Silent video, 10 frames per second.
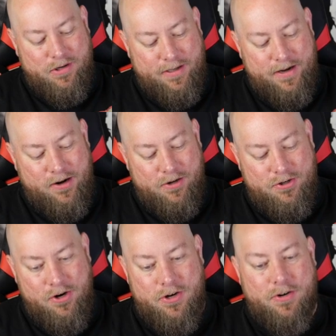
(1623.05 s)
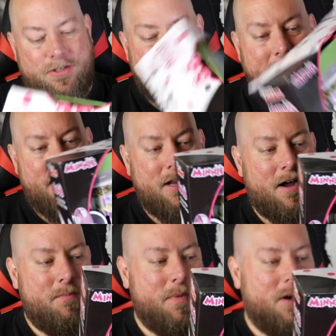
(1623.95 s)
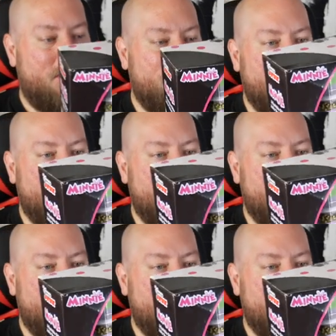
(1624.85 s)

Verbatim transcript: glitter junior skate combo.